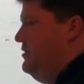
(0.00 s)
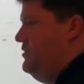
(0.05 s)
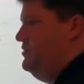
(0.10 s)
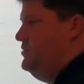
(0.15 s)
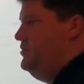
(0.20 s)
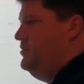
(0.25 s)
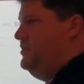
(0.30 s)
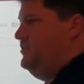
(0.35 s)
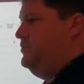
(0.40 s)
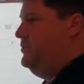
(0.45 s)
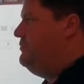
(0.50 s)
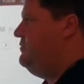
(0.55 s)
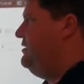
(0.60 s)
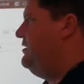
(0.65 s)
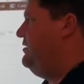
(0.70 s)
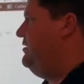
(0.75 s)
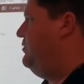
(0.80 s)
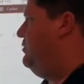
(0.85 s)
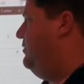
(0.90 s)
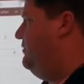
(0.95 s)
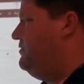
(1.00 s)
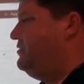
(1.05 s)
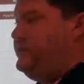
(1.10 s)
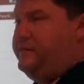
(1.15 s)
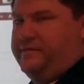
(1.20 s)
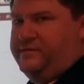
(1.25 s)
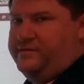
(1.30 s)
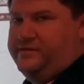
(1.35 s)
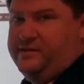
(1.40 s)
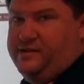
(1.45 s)
So this would be the equivalent
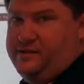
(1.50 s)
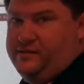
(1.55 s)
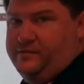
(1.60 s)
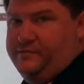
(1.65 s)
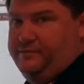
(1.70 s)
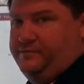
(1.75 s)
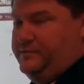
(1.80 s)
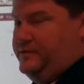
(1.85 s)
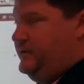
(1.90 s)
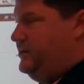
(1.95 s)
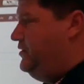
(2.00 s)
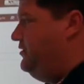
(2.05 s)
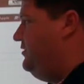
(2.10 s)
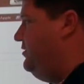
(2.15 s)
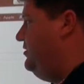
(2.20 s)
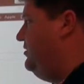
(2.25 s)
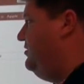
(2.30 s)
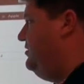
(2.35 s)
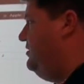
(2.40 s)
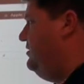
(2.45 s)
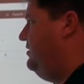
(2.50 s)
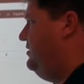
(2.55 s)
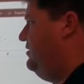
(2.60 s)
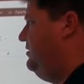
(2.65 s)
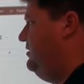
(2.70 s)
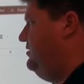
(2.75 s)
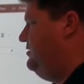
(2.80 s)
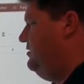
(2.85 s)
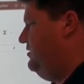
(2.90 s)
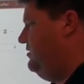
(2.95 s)
of Excel. Here it is, it's
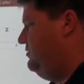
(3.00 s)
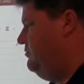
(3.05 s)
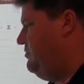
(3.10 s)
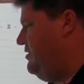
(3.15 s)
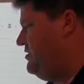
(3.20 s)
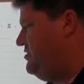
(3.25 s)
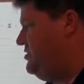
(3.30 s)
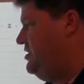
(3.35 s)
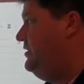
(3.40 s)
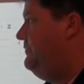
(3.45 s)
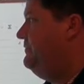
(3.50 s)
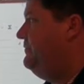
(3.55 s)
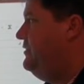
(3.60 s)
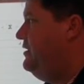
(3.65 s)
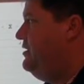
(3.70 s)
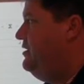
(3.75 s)
a spreadsheet.